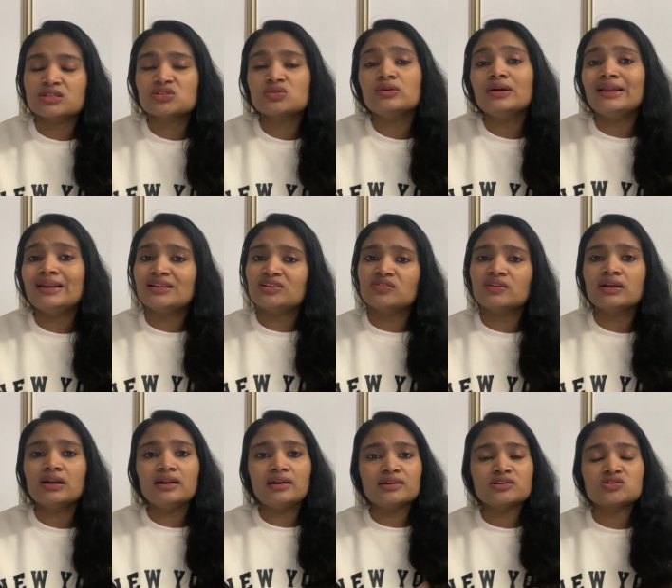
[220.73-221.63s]
So
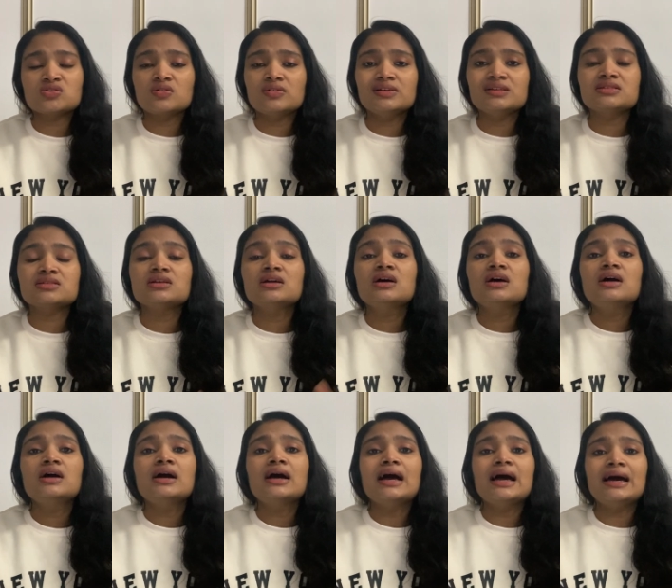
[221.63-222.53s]
electrical, electronics
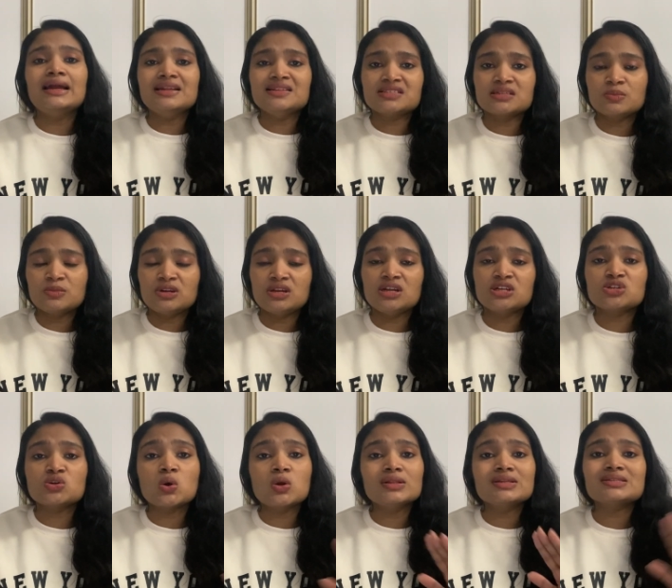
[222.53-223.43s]
and
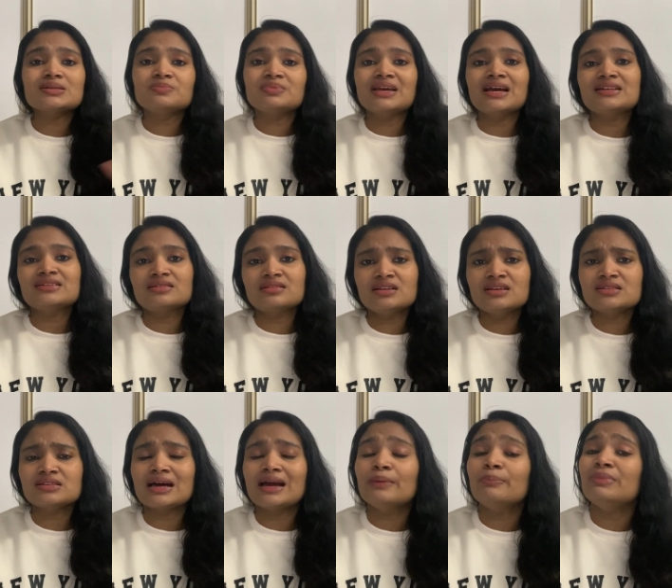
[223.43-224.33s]
instrumentation, all the subcategories,
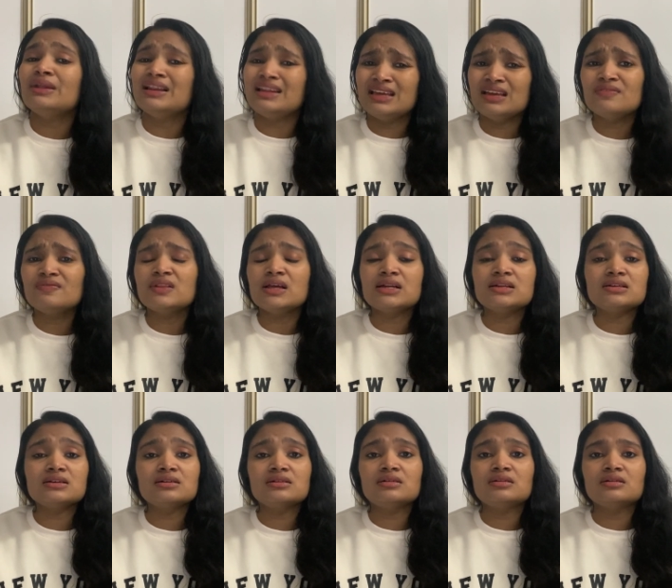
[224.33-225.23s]
I believe that, uh,